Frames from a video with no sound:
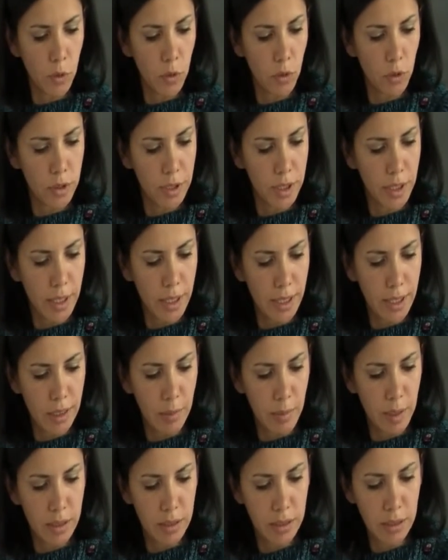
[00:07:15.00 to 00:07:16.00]
Other
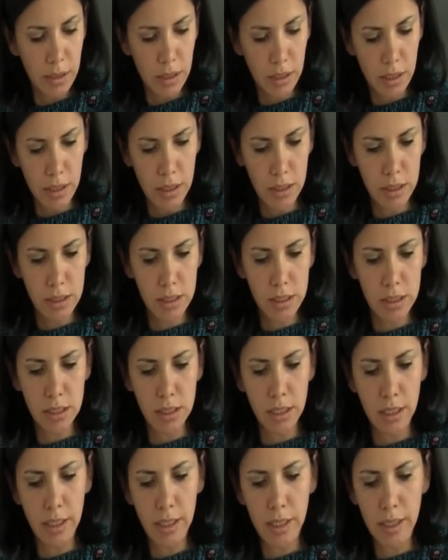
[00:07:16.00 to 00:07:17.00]
element
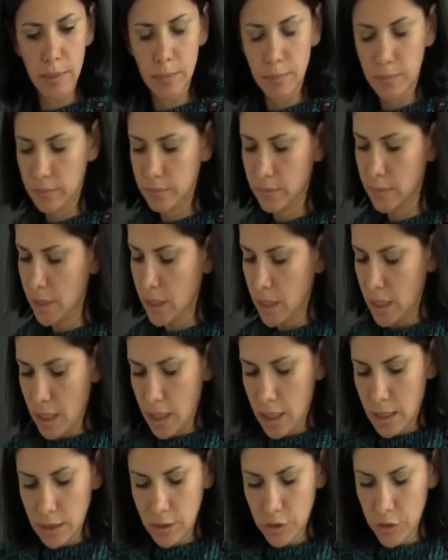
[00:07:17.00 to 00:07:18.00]
is
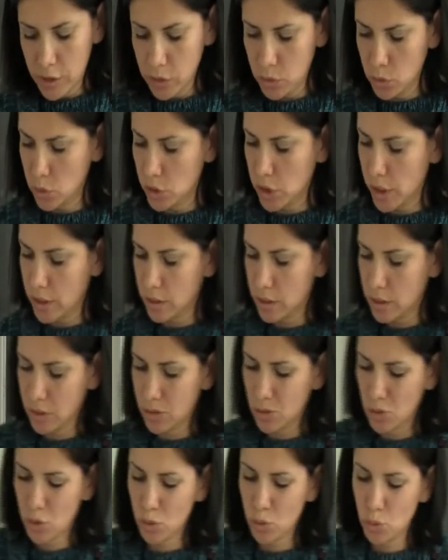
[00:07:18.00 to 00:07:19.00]
trying to
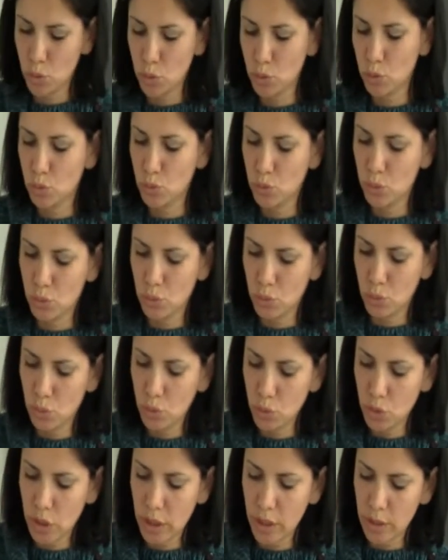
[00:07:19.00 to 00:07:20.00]

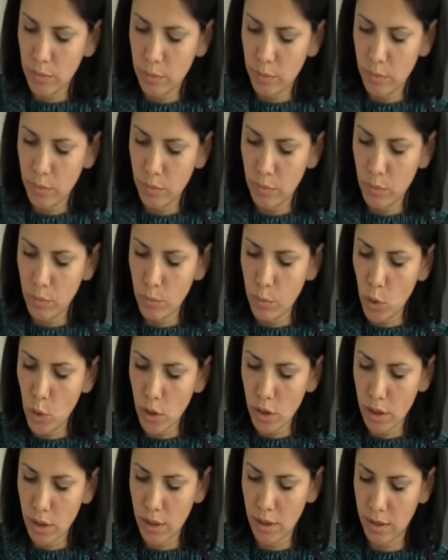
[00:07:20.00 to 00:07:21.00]
save
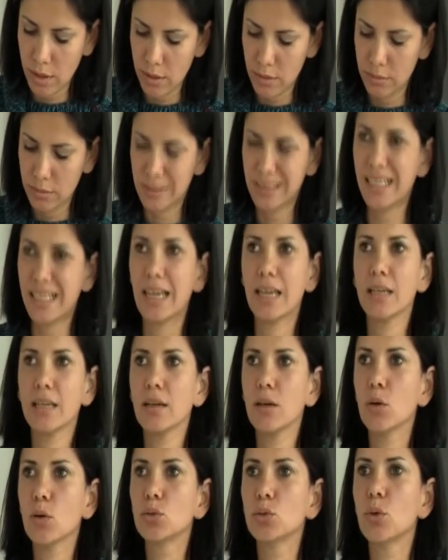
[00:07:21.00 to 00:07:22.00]
book
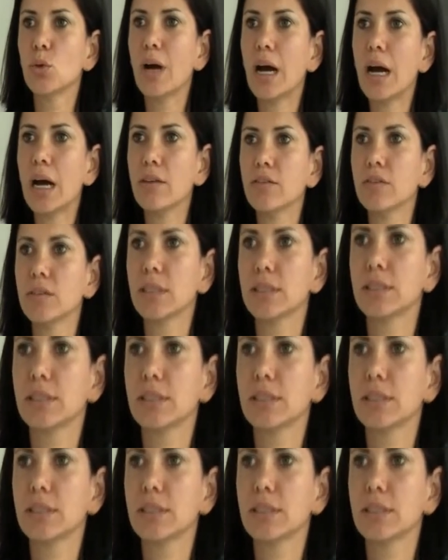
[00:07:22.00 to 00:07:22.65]
time, or to have the